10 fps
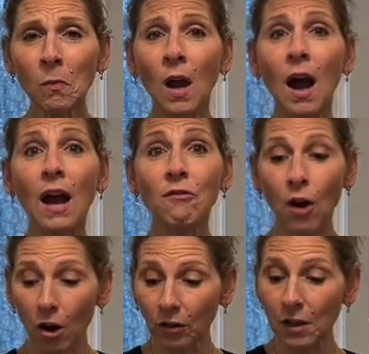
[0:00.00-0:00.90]
I've
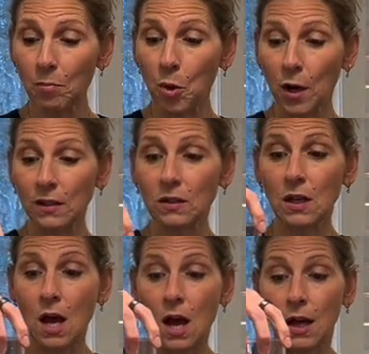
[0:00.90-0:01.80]
already put
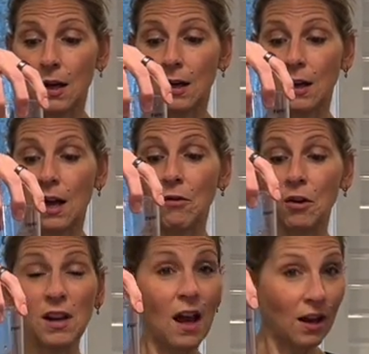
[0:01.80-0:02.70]
a
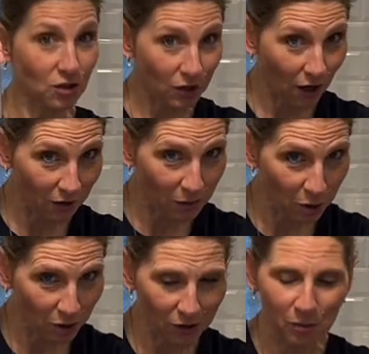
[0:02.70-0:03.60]

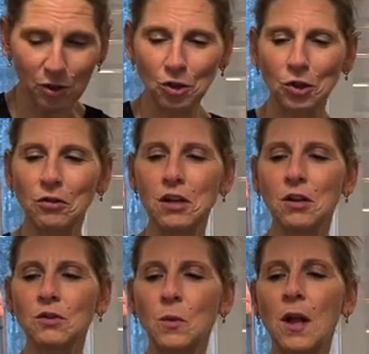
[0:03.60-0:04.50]
little bit of sugar in here
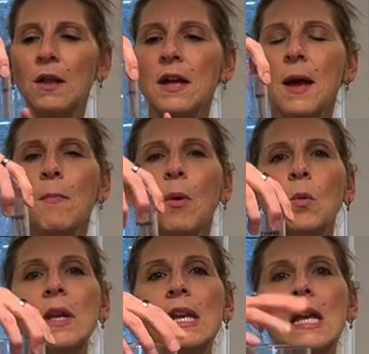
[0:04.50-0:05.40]
as well, but
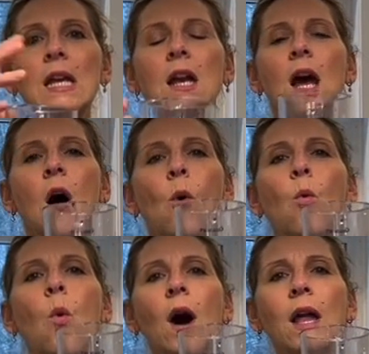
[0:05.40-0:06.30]
we need
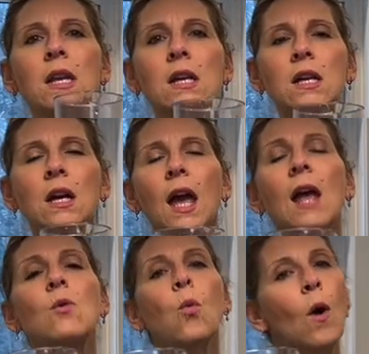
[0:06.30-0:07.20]
1
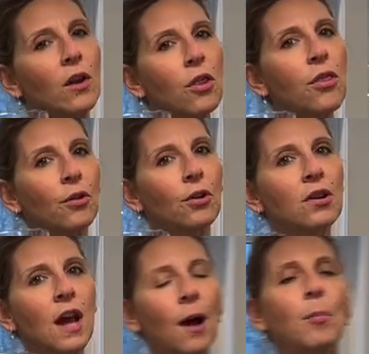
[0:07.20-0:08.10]
1/3
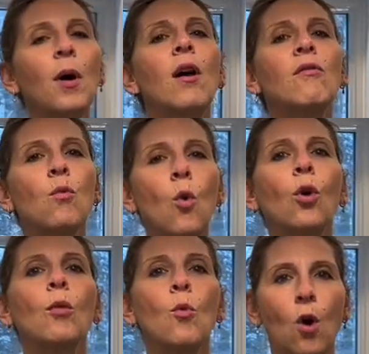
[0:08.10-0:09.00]
cup of
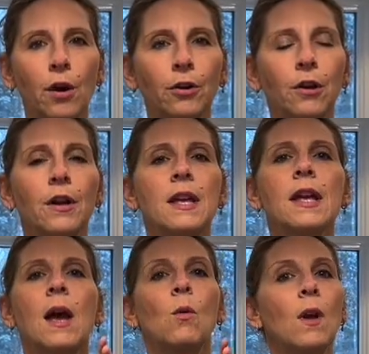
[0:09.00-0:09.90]
warm water.
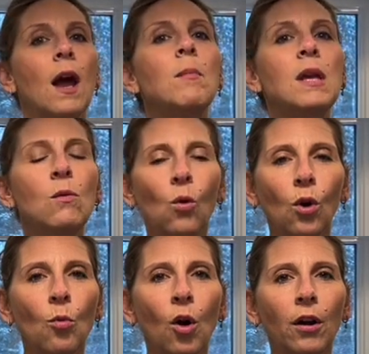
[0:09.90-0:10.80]
And when I mean
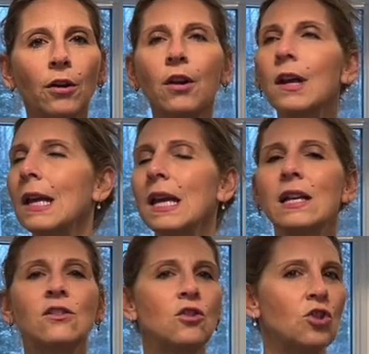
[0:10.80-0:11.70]
warm water,
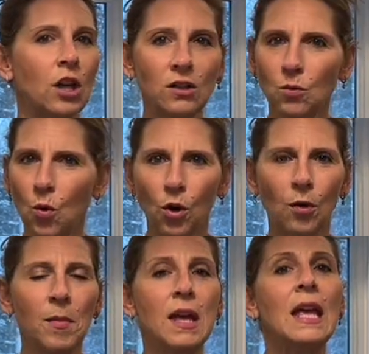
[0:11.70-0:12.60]
it's just
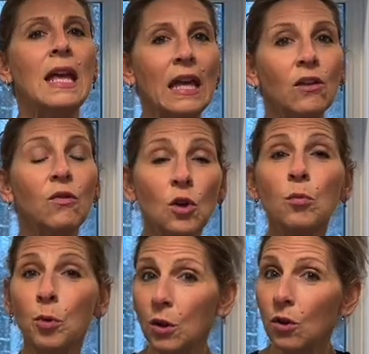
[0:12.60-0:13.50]
warm. If you
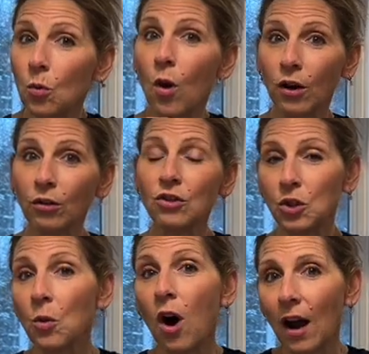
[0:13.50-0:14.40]
put the water
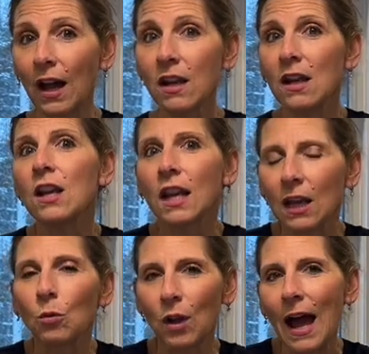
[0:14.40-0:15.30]
too hot, it
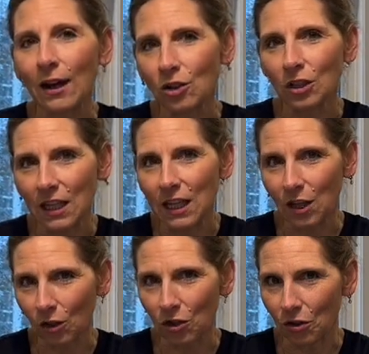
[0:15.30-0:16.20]
will actually
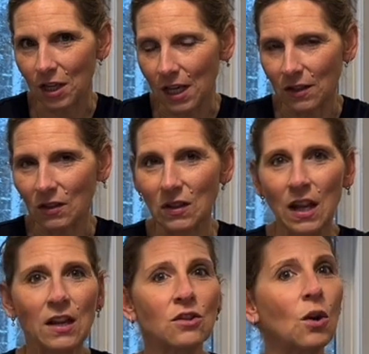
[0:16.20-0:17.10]
kill your yeast.
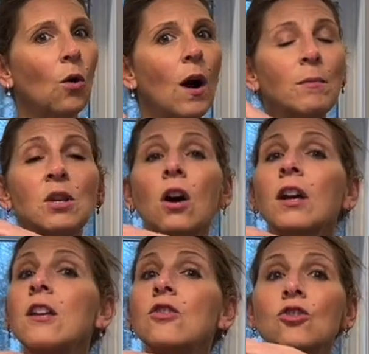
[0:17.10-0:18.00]
So I'm
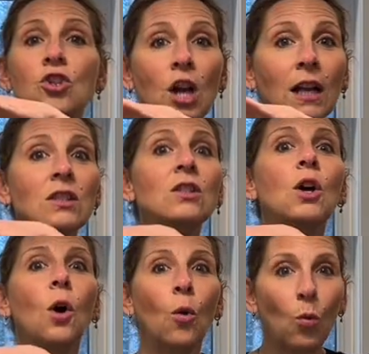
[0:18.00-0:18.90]
talking just
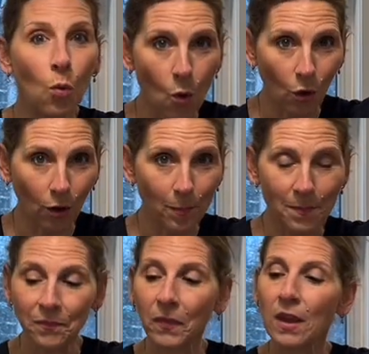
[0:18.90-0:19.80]
warm.
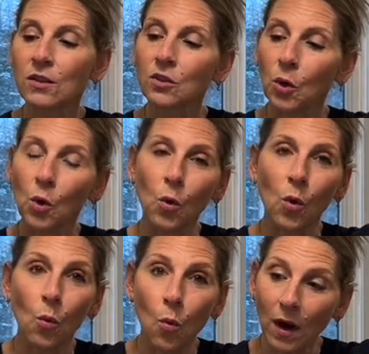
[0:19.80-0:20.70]
So
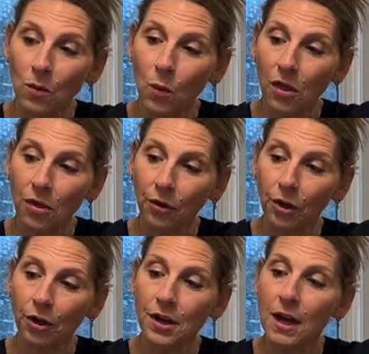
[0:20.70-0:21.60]
1
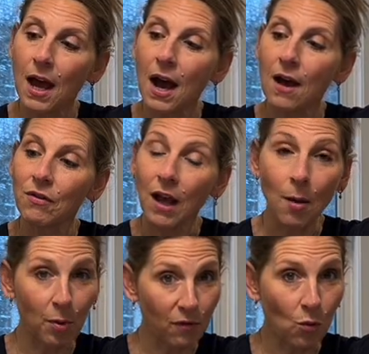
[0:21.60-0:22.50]
1/3 of a cup
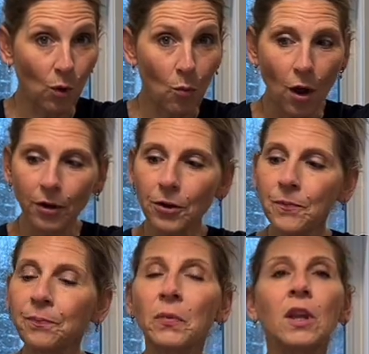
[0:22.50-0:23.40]
of warm water,
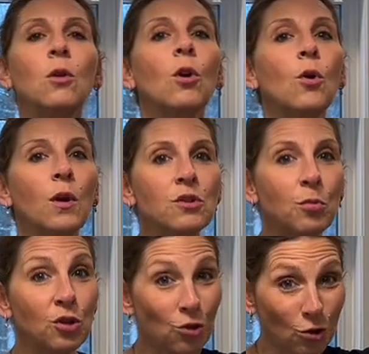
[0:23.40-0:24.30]
you are going to
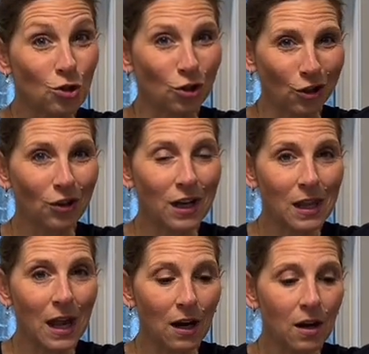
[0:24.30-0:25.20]
put your sugar in
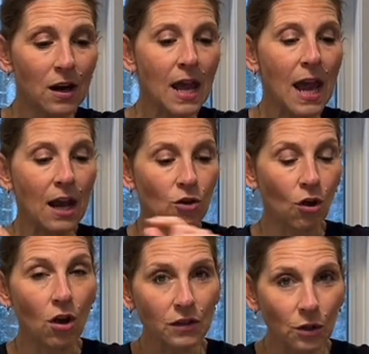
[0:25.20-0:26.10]
there, and you're
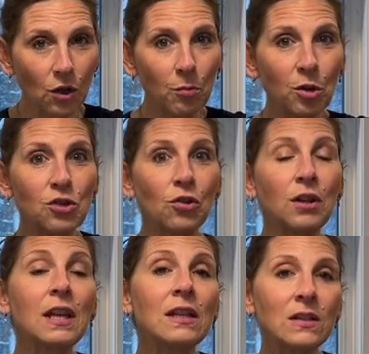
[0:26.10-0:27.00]
also going to put your
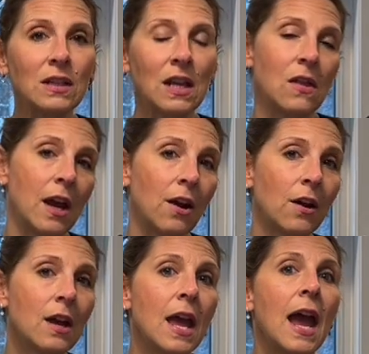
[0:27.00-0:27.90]
yeast in
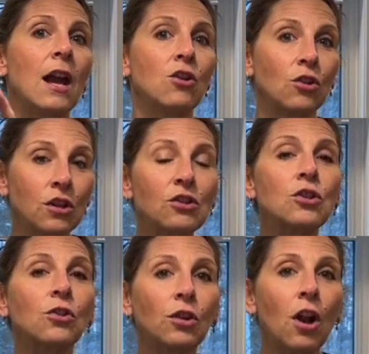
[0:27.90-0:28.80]
there, and you're going to
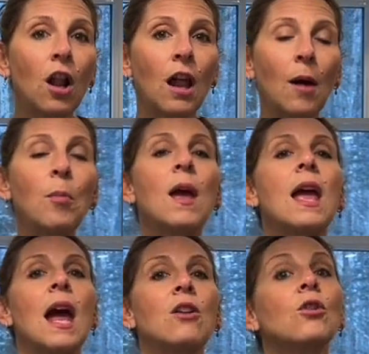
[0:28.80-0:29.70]
stir it all up,
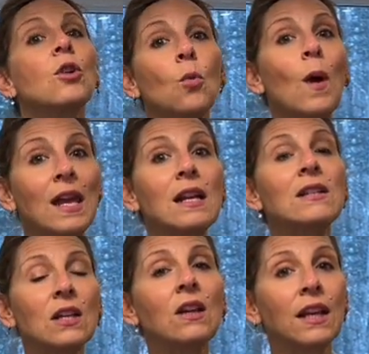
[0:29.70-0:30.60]
and you're going to wait
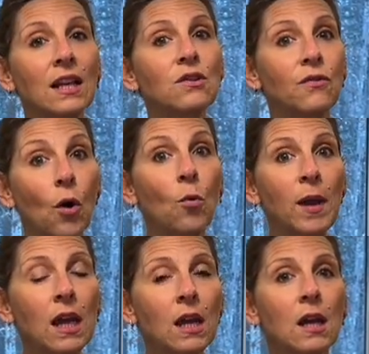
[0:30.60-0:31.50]
until it gets
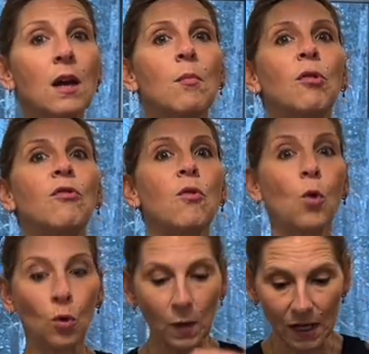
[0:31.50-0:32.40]
foamy
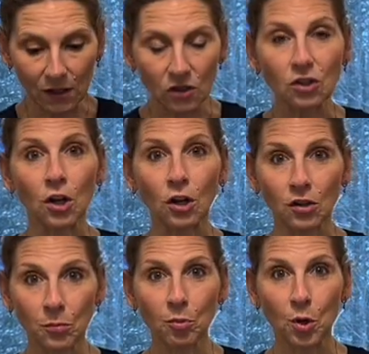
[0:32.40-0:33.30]
before we can
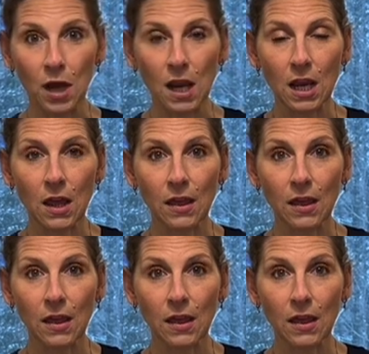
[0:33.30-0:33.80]
start putting